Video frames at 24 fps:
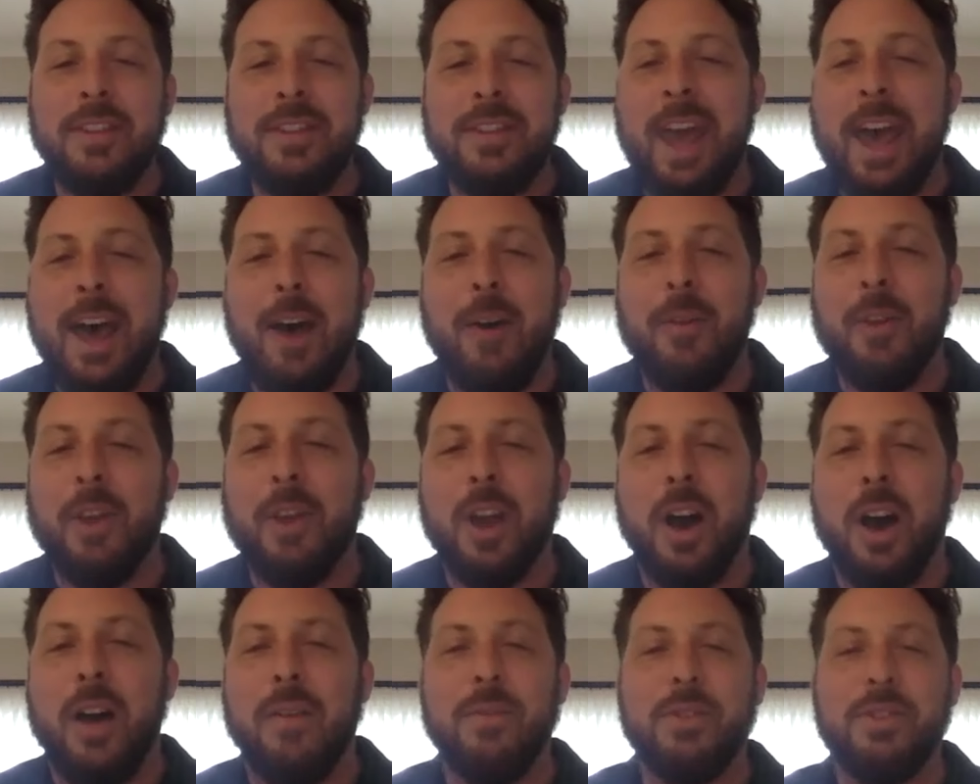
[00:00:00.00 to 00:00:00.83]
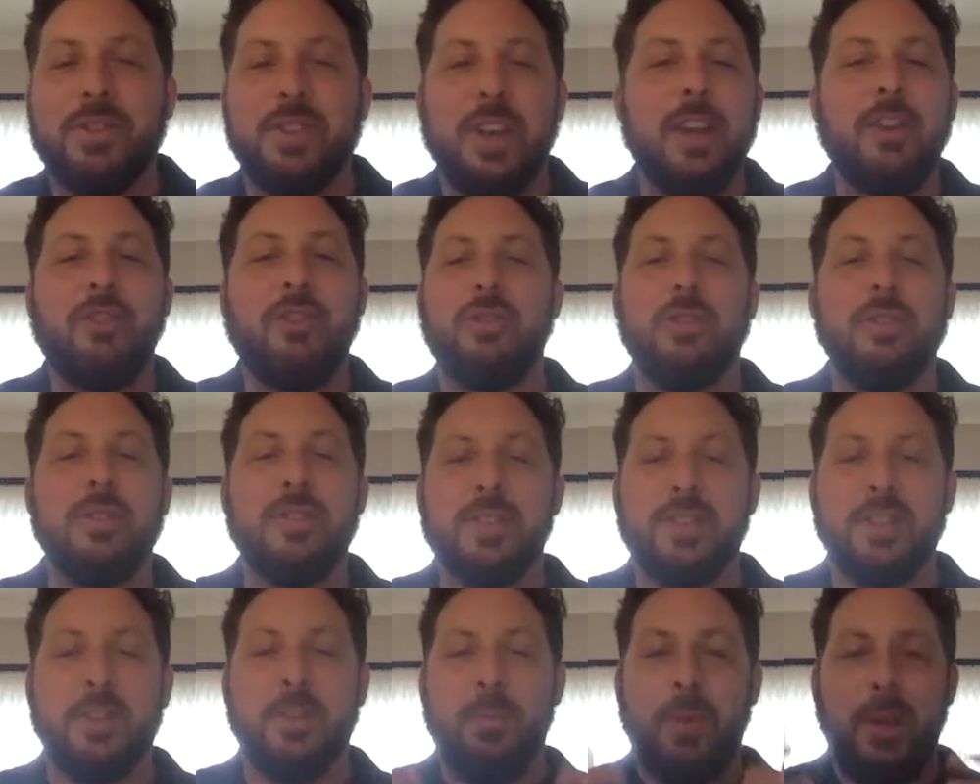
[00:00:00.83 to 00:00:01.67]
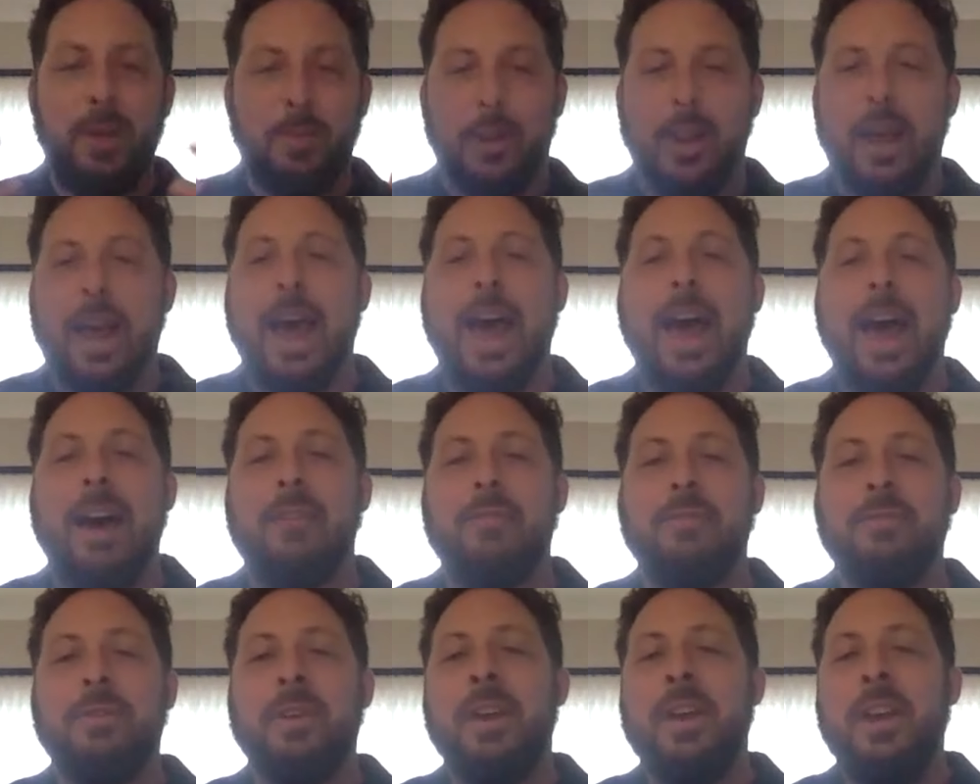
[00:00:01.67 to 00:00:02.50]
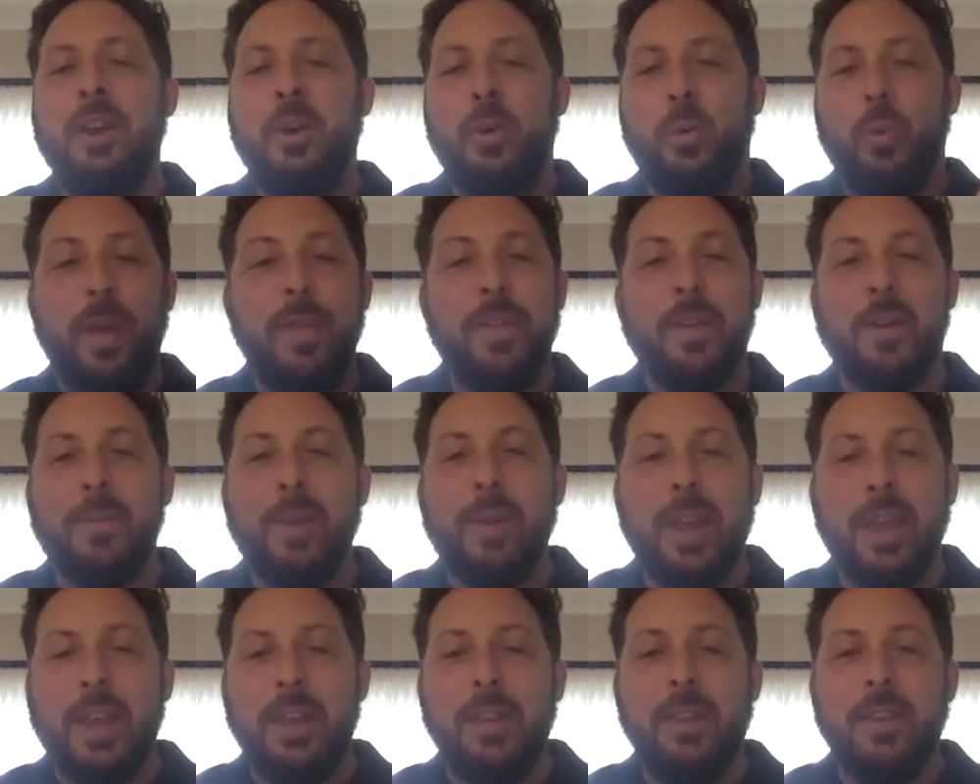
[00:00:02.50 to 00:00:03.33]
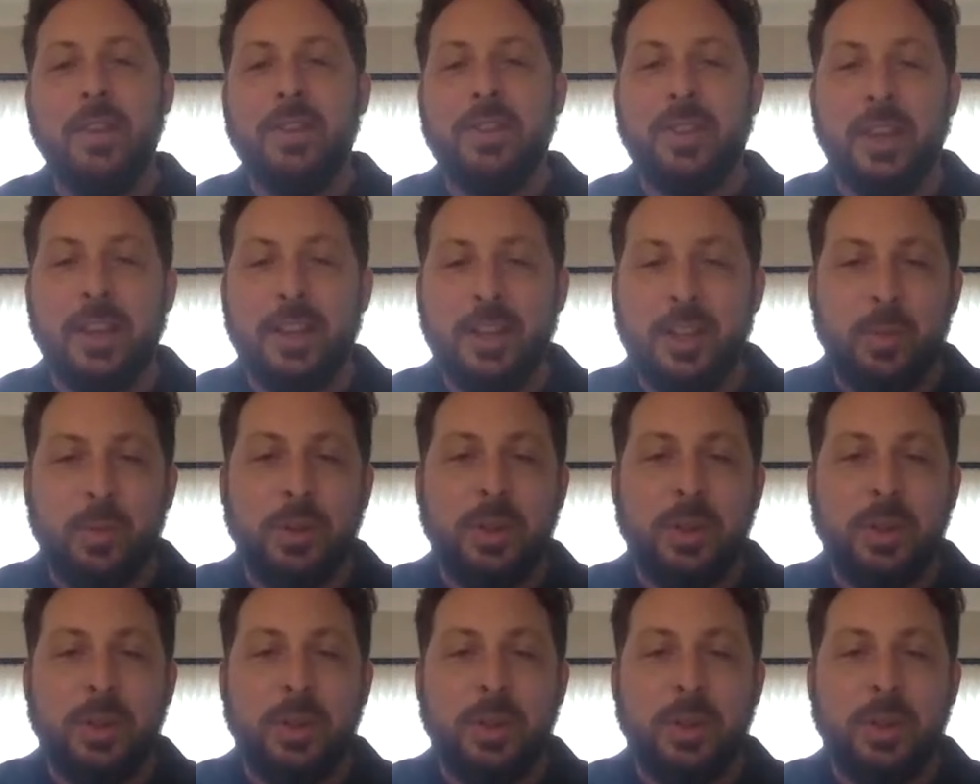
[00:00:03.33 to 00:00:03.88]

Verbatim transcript: down the conversations that people have when they're making these things.